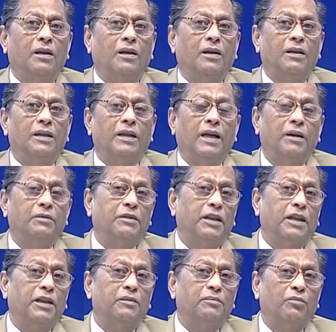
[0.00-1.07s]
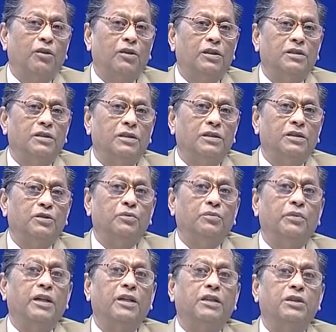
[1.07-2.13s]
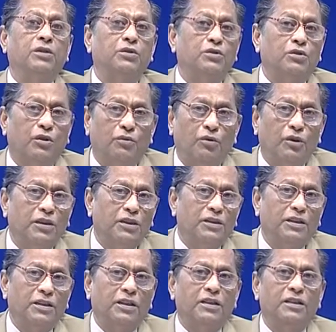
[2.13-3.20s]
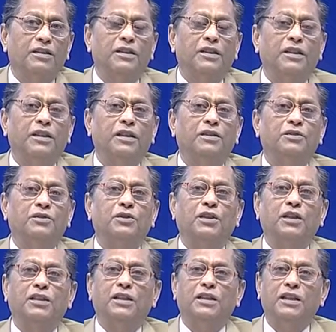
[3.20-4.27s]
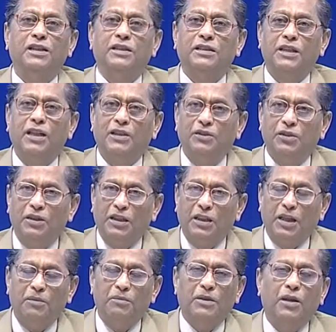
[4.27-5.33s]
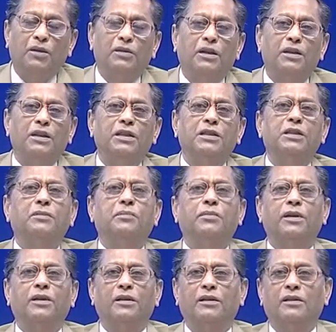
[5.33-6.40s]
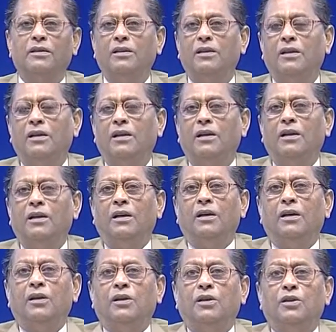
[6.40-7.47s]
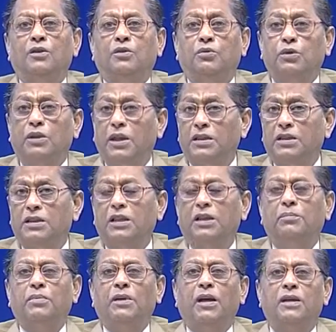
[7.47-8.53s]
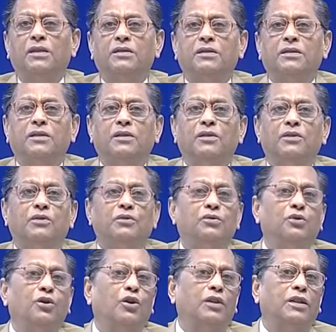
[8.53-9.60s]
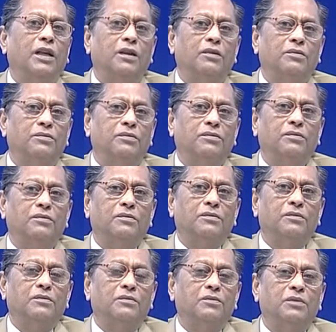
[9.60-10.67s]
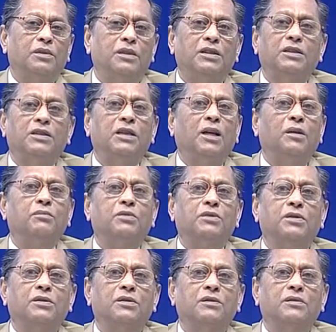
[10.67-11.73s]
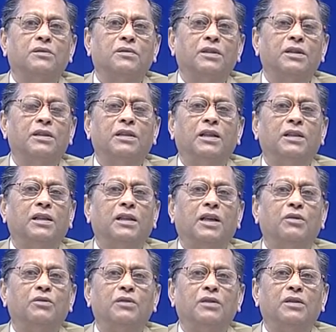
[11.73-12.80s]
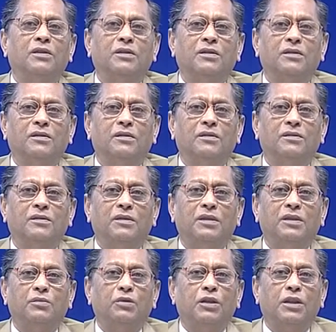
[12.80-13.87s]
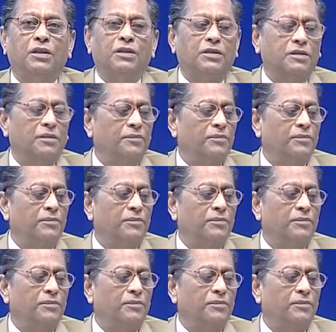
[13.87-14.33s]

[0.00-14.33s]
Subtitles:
they have taken policies to make use of what is there in the hill, so that the hills gradually come down and disappear. Today, steel plants do not have these dumps in and around the works,